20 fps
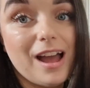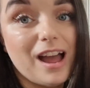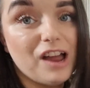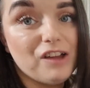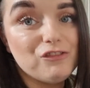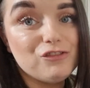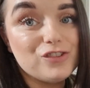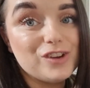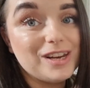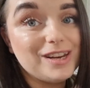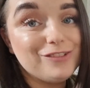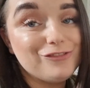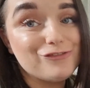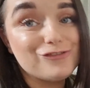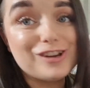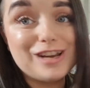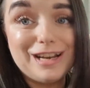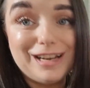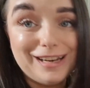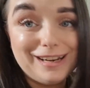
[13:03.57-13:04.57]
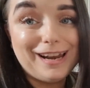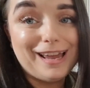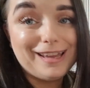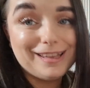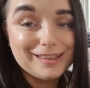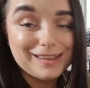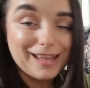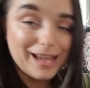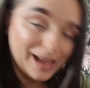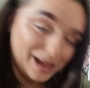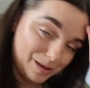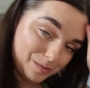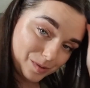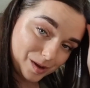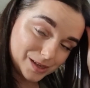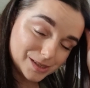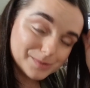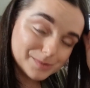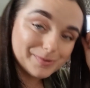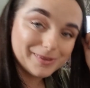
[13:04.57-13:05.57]
I really, really like their hair
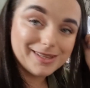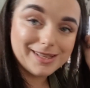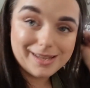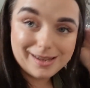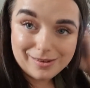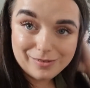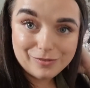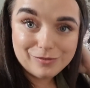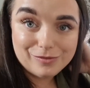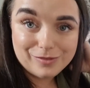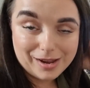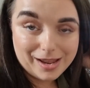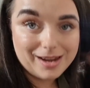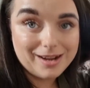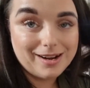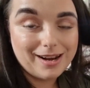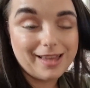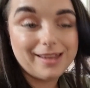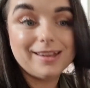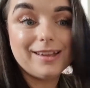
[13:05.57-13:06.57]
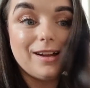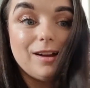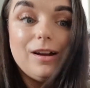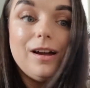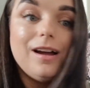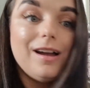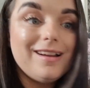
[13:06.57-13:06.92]
mask, but they are in, like,